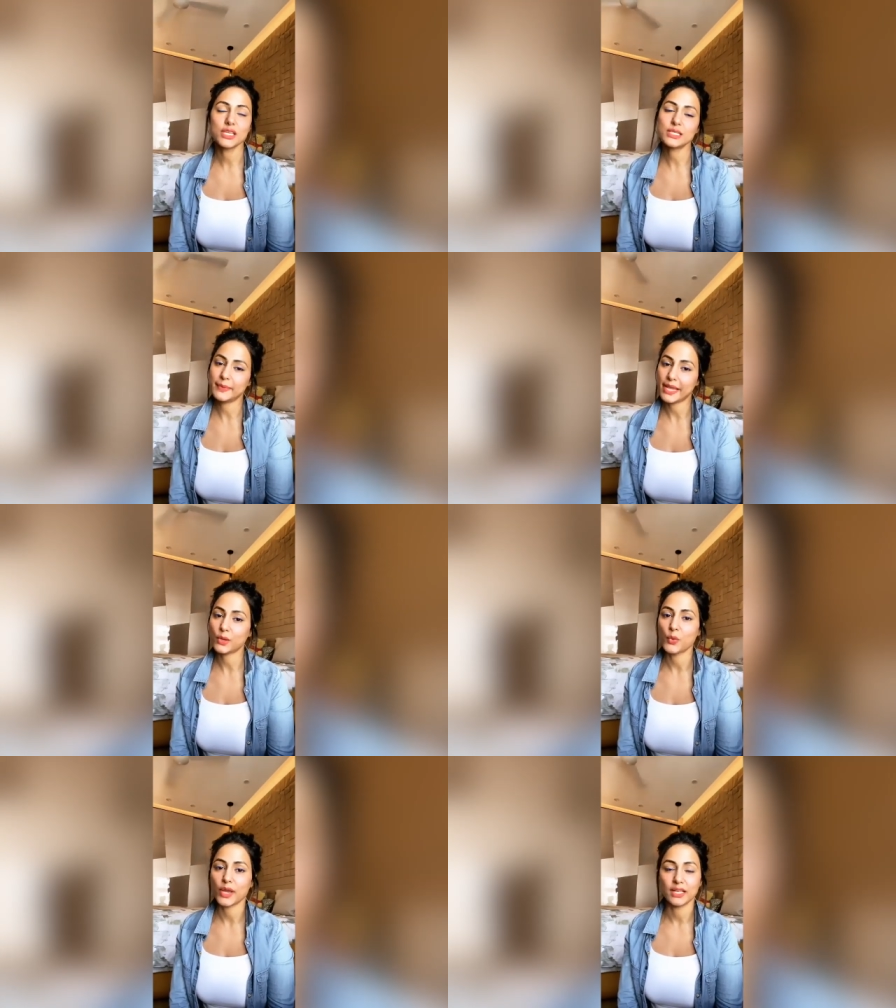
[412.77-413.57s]
He's
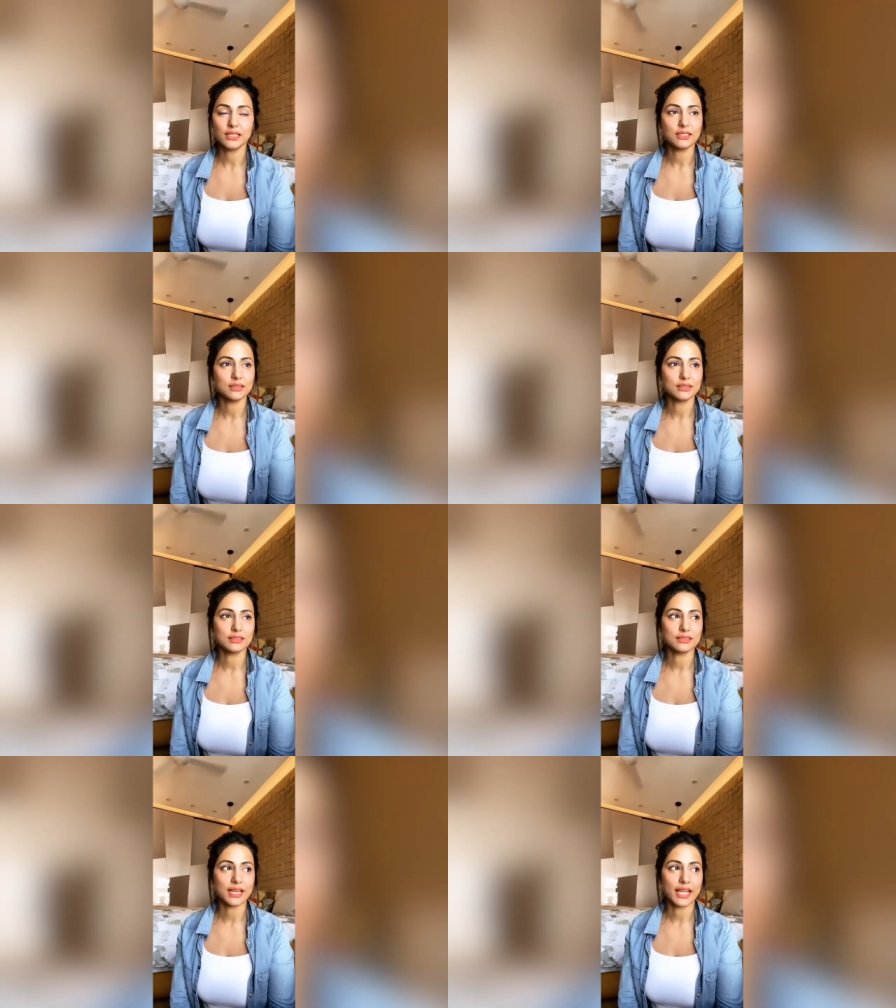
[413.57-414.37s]
playing well
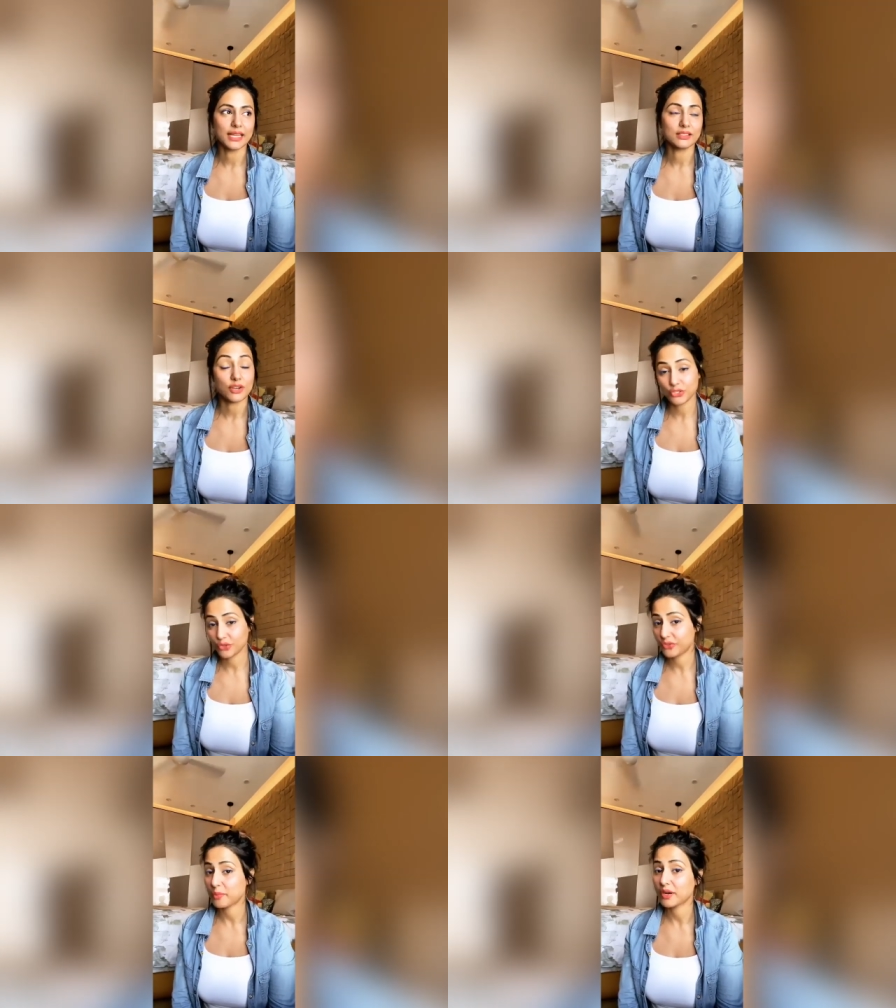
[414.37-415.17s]
and
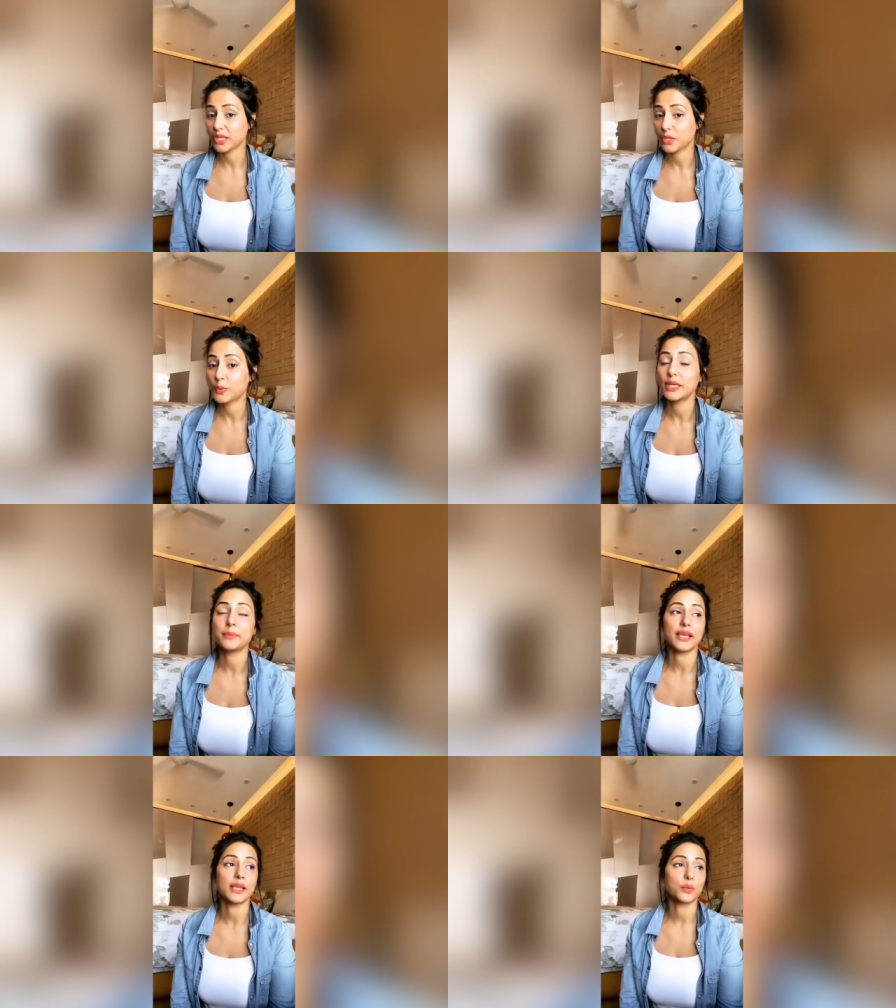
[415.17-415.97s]
rest of them are
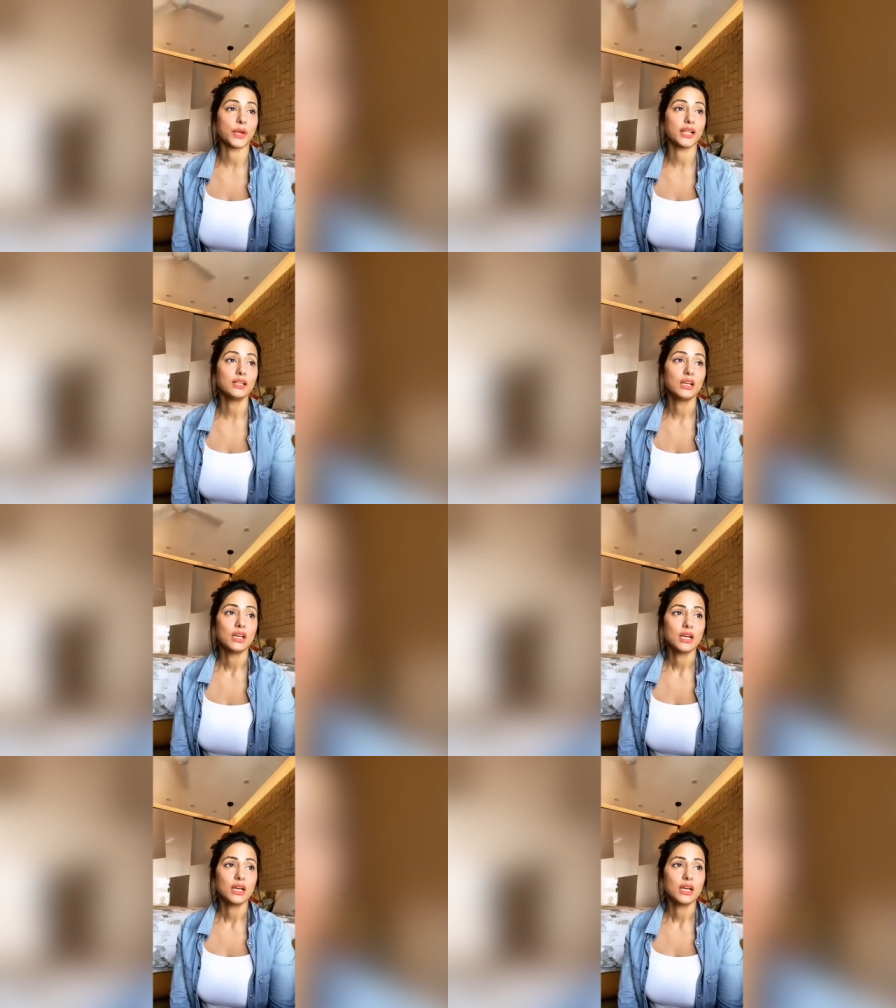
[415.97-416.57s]
equally playing well.